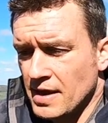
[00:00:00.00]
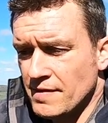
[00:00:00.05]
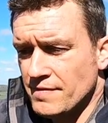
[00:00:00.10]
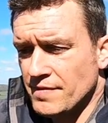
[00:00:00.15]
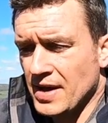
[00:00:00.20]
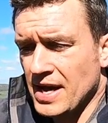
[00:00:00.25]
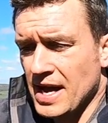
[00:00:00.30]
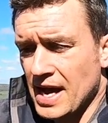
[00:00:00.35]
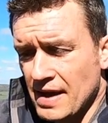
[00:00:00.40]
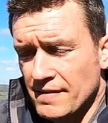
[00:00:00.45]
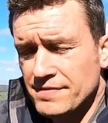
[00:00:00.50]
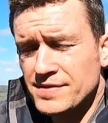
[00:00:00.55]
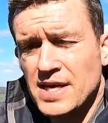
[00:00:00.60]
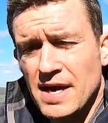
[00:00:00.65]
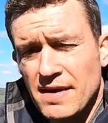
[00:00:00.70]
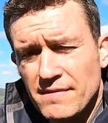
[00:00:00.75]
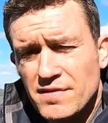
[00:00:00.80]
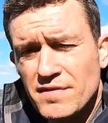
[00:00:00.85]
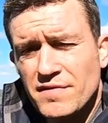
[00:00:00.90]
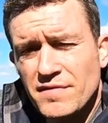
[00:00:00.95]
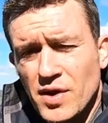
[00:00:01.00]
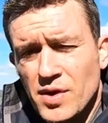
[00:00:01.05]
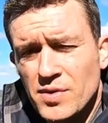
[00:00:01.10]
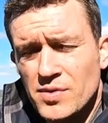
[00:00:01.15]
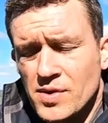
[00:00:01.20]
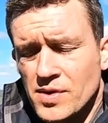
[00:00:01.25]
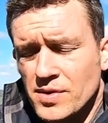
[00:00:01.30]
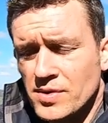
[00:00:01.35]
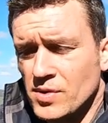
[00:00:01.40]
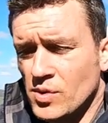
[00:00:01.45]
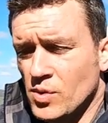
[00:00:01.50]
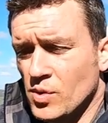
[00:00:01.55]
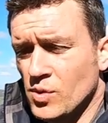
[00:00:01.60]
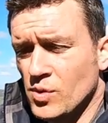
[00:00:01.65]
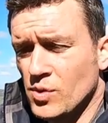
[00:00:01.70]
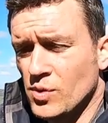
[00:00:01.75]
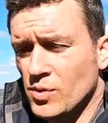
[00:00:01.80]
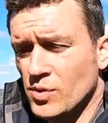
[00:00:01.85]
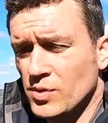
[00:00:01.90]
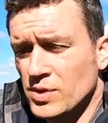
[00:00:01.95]
if I have to have the phone on
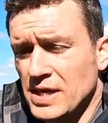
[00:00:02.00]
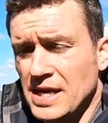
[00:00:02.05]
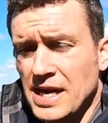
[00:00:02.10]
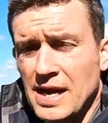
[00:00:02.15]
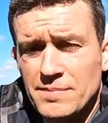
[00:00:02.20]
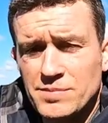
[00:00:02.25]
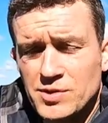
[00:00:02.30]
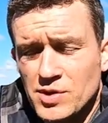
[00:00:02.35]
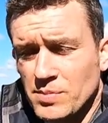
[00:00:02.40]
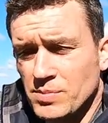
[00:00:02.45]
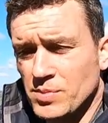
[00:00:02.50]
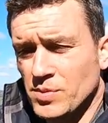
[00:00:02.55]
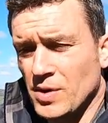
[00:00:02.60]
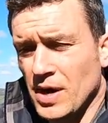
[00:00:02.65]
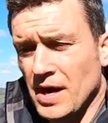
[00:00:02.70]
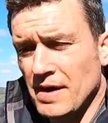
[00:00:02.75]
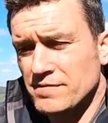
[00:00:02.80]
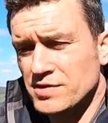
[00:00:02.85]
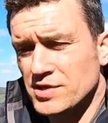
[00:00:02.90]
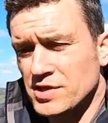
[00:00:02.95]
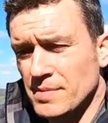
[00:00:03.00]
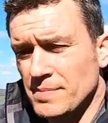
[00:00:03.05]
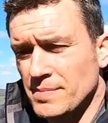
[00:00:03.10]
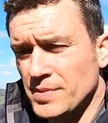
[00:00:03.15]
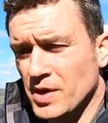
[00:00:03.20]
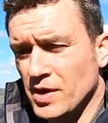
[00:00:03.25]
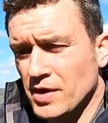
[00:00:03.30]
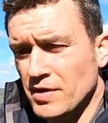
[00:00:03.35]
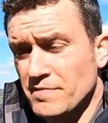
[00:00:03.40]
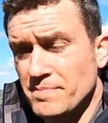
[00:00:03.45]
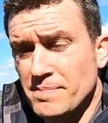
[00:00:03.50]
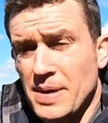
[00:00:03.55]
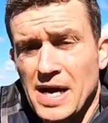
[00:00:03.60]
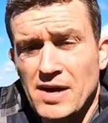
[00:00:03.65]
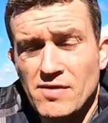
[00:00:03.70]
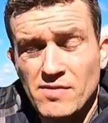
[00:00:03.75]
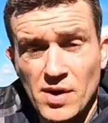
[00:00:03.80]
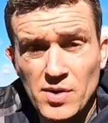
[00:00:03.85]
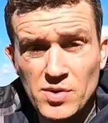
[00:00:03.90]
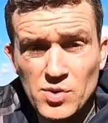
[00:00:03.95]
or, or the laptop or have some kind of
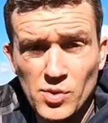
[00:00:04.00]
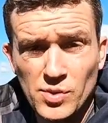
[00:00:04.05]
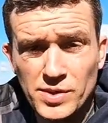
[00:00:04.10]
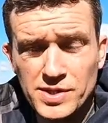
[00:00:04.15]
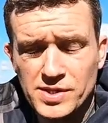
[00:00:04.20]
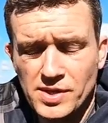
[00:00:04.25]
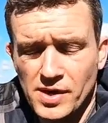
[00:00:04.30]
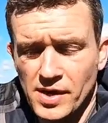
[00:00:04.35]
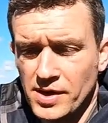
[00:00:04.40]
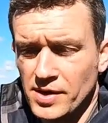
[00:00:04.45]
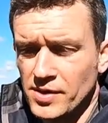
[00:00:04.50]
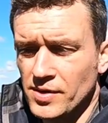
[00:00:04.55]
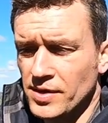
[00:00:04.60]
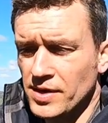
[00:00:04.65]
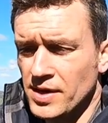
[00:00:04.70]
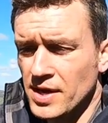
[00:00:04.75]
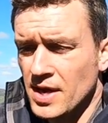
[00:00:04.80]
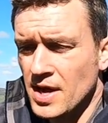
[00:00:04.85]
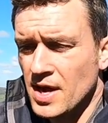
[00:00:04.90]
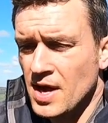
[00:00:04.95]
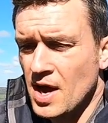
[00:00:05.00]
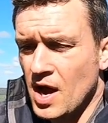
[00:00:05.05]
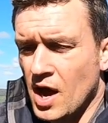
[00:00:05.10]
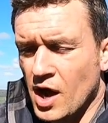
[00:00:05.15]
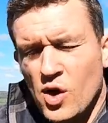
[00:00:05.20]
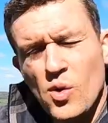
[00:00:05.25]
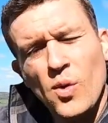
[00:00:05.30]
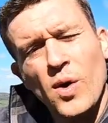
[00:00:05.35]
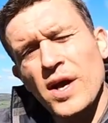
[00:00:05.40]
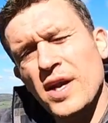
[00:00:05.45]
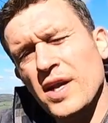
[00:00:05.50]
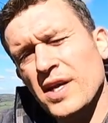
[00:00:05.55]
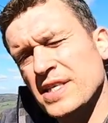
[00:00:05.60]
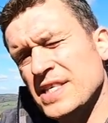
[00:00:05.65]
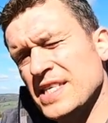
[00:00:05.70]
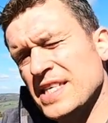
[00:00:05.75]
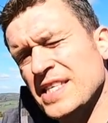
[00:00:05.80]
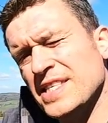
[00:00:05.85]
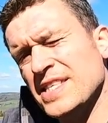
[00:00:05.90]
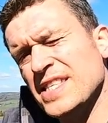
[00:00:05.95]
background noise going on I quite
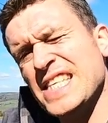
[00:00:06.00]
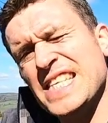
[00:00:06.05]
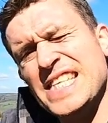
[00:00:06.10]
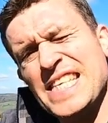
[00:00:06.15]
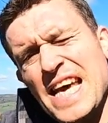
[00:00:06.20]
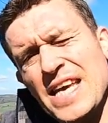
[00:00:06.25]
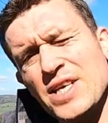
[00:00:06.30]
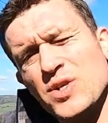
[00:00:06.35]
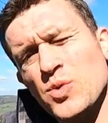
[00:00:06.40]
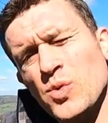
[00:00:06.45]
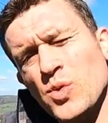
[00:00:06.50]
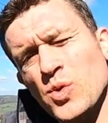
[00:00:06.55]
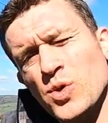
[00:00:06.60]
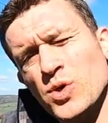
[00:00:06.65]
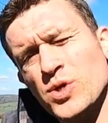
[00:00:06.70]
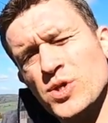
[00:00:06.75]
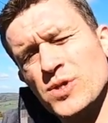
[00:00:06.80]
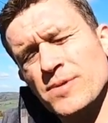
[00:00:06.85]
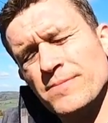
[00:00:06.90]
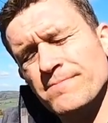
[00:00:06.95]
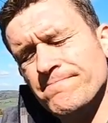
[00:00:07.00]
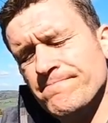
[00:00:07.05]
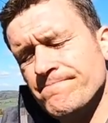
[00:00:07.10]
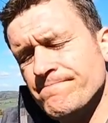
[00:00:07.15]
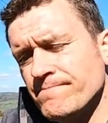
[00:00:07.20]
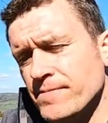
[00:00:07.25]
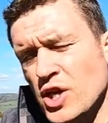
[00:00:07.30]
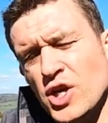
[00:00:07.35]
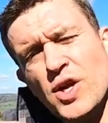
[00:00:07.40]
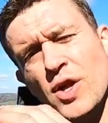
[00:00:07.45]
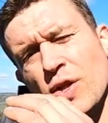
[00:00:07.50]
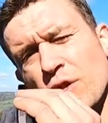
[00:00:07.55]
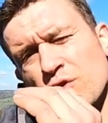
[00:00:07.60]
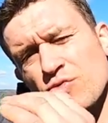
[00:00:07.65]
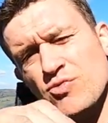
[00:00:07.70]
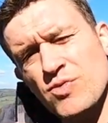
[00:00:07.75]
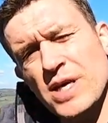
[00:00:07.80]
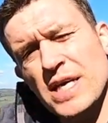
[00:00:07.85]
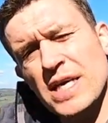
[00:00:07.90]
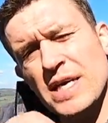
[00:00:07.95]
like to listen to TED Talks you know
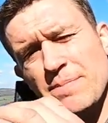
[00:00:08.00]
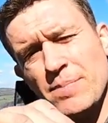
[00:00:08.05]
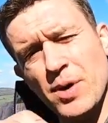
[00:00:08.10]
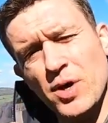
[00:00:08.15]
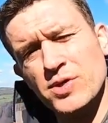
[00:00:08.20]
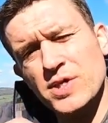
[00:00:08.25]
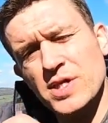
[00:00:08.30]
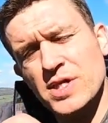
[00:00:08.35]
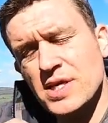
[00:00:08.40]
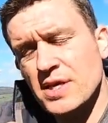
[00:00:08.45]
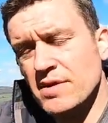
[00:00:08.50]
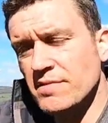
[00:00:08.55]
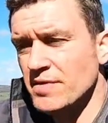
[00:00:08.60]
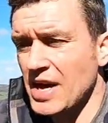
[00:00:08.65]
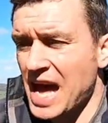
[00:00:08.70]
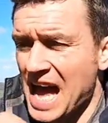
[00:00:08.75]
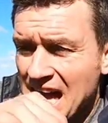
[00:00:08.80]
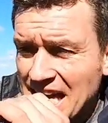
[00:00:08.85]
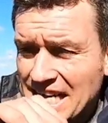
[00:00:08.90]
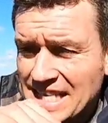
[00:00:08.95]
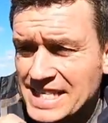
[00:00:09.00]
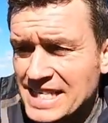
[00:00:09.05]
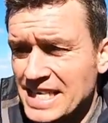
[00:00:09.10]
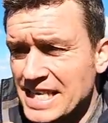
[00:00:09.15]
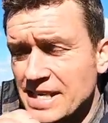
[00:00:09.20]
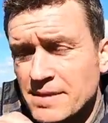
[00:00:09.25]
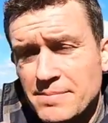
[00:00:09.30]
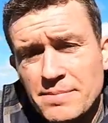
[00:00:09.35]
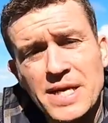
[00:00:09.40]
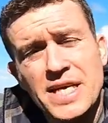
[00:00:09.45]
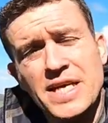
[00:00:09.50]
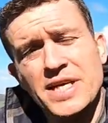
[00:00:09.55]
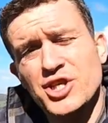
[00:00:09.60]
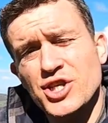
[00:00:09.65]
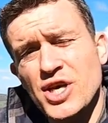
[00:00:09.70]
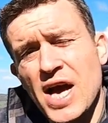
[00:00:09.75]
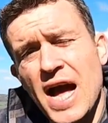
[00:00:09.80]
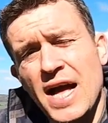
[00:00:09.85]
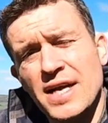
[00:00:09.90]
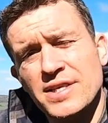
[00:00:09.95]
there's really positive 18 minute
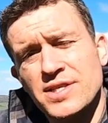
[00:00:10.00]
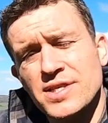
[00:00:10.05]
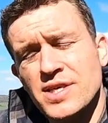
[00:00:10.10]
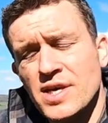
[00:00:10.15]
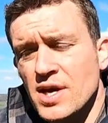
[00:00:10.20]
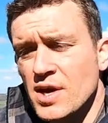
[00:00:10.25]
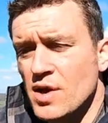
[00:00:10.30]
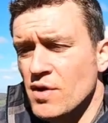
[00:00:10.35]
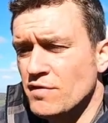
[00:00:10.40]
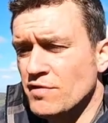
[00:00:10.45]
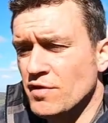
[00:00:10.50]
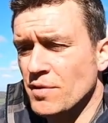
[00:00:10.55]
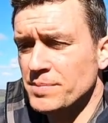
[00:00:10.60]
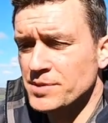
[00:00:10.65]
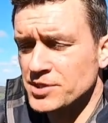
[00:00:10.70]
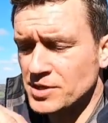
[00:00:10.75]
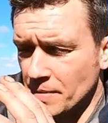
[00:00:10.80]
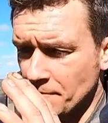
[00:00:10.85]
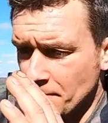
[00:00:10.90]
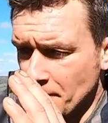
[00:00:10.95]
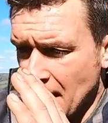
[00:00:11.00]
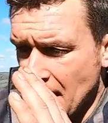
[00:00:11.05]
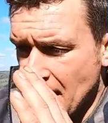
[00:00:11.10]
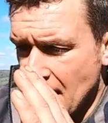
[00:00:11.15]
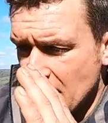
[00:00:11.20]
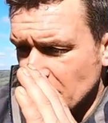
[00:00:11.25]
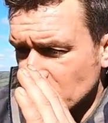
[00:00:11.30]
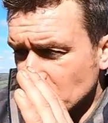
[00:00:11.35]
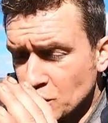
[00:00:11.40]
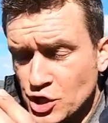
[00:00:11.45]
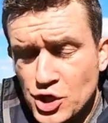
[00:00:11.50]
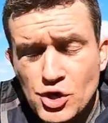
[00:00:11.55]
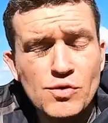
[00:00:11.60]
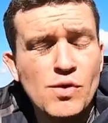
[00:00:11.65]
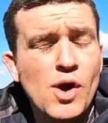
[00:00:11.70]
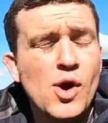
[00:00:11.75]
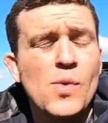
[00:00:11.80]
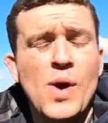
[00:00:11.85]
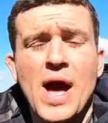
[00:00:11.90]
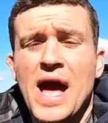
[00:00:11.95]
chats from some
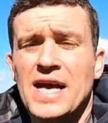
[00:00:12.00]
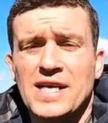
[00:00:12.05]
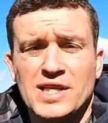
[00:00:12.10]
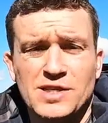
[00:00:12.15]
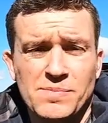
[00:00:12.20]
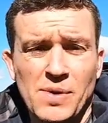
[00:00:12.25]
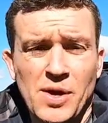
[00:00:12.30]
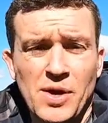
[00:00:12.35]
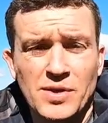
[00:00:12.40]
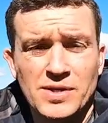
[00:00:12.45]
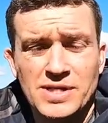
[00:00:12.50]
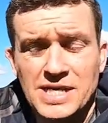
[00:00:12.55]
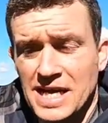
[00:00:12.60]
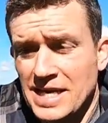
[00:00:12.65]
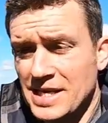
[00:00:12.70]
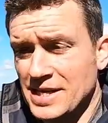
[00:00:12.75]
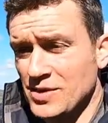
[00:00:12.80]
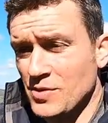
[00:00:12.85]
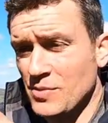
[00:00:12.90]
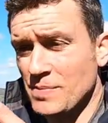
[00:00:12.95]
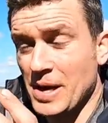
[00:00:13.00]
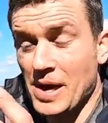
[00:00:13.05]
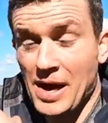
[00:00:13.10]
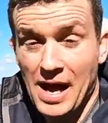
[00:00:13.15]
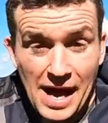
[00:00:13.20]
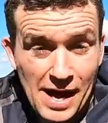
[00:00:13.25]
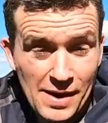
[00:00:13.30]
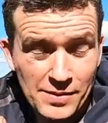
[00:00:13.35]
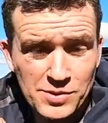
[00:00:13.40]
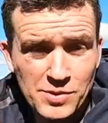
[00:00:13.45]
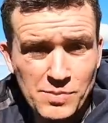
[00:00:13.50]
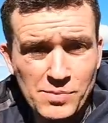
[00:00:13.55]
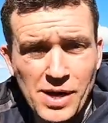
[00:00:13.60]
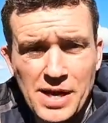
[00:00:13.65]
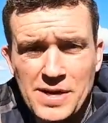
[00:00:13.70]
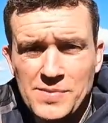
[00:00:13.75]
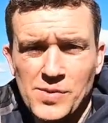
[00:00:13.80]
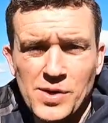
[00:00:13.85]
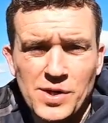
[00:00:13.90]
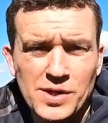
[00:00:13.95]
neuro expert telling you about how your
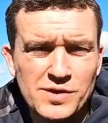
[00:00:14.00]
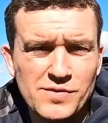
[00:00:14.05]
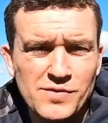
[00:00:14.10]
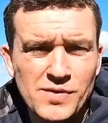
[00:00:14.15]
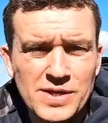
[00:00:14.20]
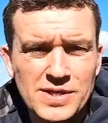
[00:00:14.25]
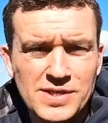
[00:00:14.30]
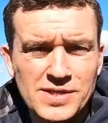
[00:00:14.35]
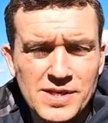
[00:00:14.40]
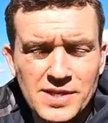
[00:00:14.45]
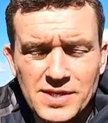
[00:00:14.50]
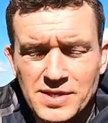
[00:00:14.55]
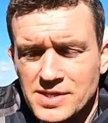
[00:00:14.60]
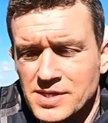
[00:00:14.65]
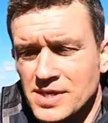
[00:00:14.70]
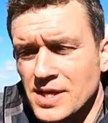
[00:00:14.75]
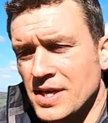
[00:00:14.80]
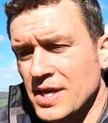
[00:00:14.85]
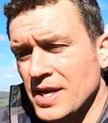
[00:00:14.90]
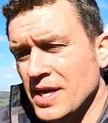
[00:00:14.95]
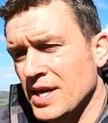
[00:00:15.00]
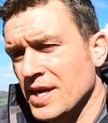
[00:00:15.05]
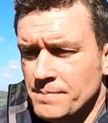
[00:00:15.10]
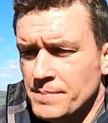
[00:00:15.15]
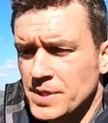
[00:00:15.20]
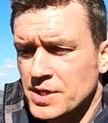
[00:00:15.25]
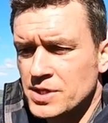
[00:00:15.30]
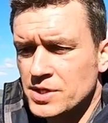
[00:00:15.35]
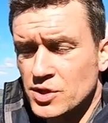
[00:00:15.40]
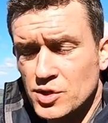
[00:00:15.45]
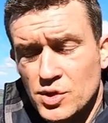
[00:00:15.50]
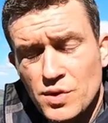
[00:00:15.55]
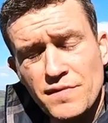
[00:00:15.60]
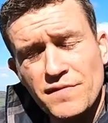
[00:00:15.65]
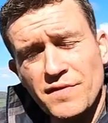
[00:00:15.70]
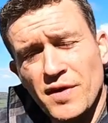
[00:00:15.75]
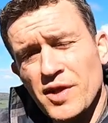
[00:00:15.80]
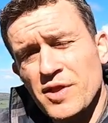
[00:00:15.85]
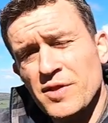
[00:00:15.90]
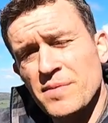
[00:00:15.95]
brain works, for instance, because I do
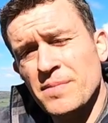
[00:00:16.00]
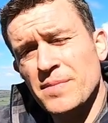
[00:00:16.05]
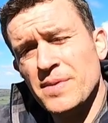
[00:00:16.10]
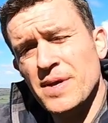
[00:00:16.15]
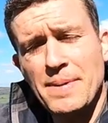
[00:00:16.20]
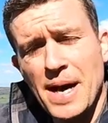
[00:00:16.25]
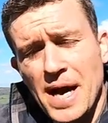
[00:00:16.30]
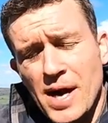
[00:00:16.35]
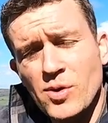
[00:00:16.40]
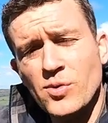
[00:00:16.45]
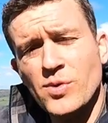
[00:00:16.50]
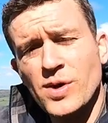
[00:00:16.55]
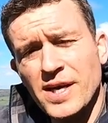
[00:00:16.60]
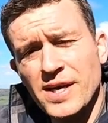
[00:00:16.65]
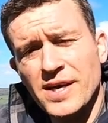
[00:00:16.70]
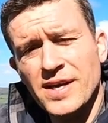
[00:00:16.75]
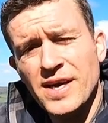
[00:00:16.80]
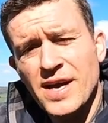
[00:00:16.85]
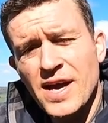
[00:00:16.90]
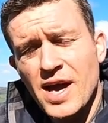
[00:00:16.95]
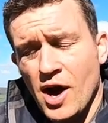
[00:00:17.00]
find them empowering.